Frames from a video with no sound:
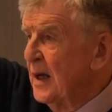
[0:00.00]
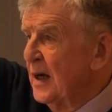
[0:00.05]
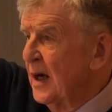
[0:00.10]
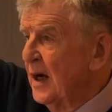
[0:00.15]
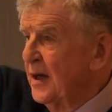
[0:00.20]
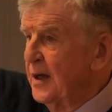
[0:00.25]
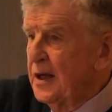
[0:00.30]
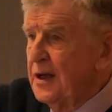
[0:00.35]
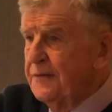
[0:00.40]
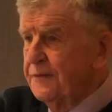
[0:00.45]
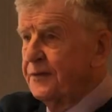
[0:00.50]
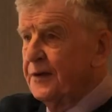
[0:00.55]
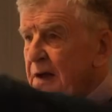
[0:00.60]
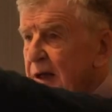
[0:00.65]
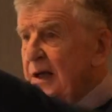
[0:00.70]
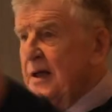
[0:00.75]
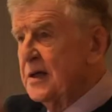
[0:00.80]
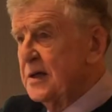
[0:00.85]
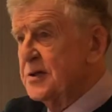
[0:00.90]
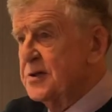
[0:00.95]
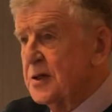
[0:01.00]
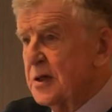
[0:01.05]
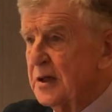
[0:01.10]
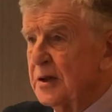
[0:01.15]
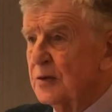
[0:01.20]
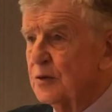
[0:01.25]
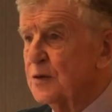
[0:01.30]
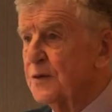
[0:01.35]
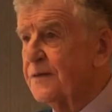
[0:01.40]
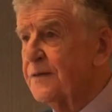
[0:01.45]
And if it is, and
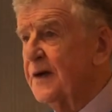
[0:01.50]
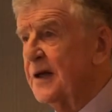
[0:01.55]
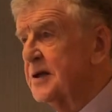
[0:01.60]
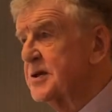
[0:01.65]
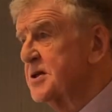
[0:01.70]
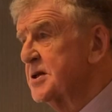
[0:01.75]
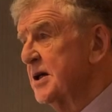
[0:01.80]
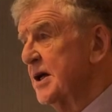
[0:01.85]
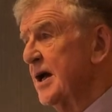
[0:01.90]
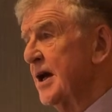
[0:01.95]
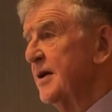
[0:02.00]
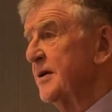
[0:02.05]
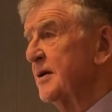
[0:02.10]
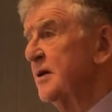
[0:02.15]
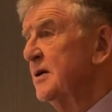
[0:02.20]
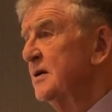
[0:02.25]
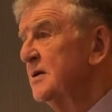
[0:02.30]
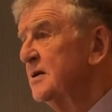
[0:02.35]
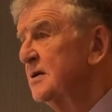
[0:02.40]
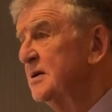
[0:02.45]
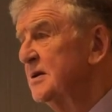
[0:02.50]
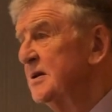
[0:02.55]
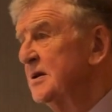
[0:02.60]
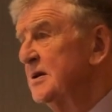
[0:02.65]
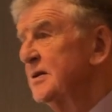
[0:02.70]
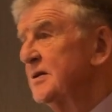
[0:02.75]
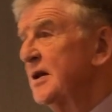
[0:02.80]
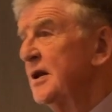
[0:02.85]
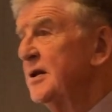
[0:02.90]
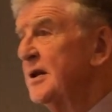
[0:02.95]
it all fits together,
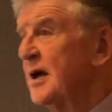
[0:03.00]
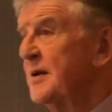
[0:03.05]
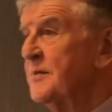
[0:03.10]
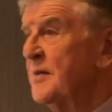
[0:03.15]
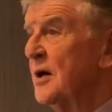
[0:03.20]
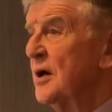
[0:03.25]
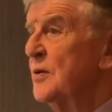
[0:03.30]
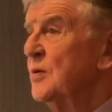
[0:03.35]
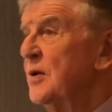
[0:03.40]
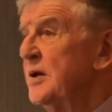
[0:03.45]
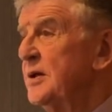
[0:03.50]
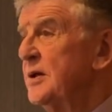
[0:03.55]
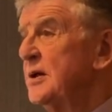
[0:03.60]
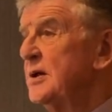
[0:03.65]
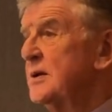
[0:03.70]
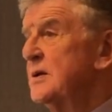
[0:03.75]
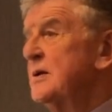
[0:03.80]
then they might win the